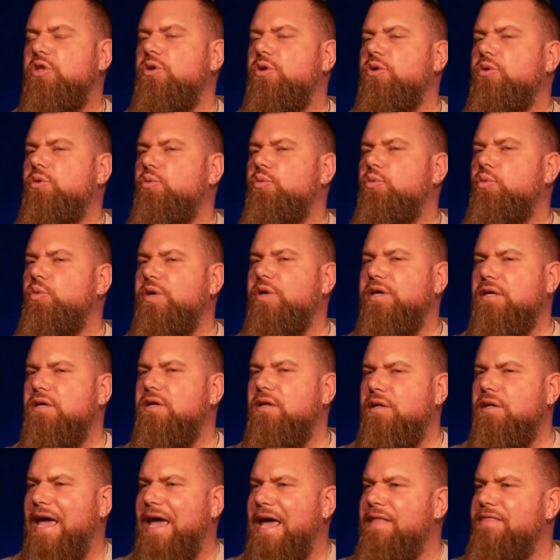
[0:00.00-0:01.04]
the
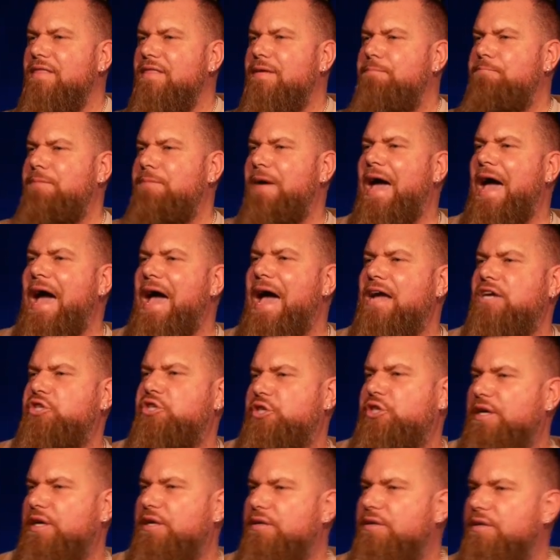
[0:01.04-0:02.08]
will and the
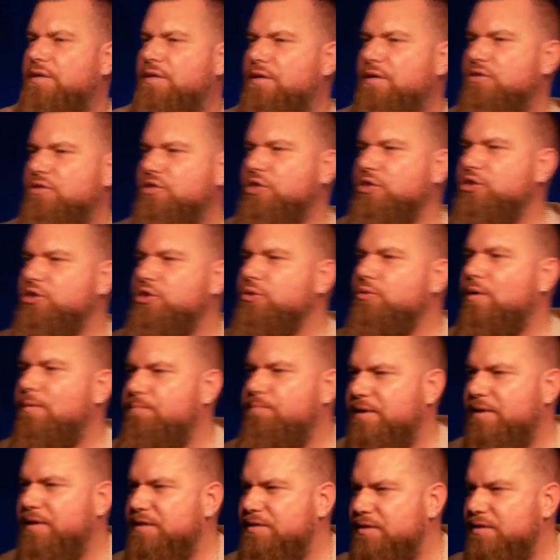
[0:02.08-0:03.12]
passion to do what
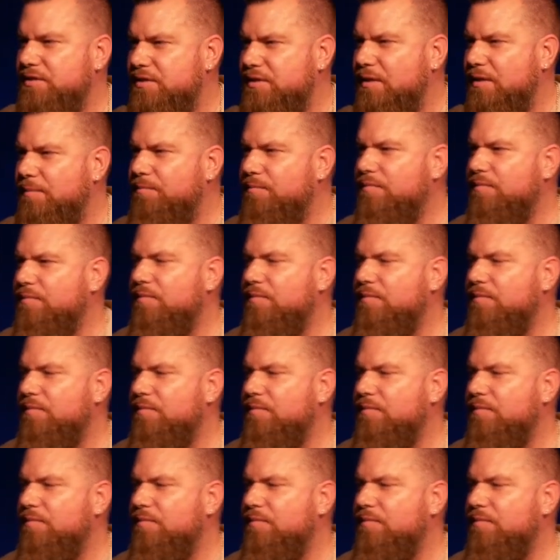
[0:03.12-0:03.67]
pleases him."